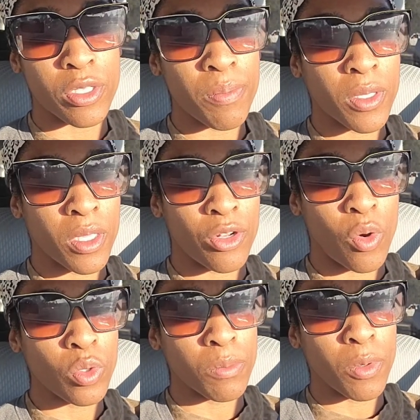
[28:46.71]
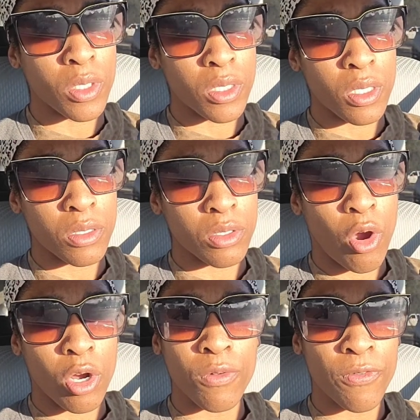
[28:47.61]
Typically, holding poses is
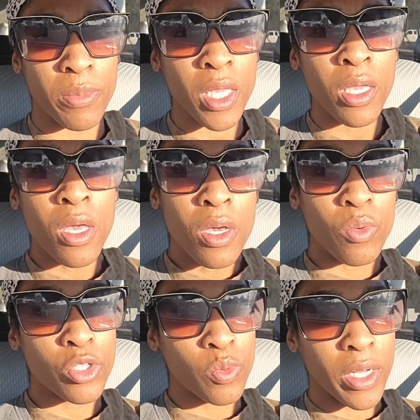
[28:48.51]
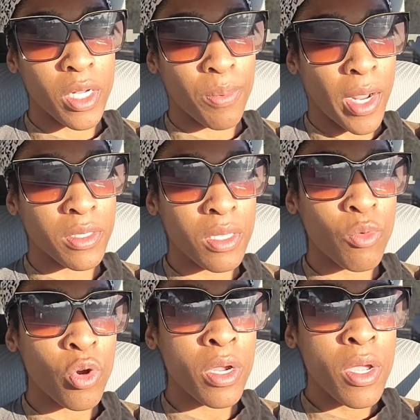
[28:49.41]
hard for me, which is why I need to practice it
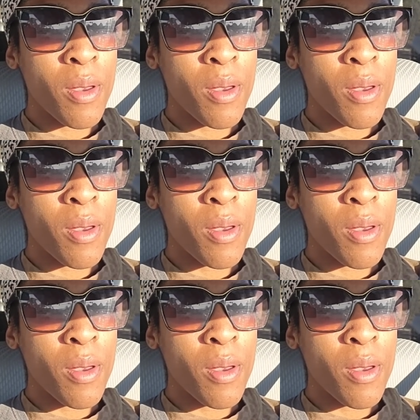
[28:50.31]
more.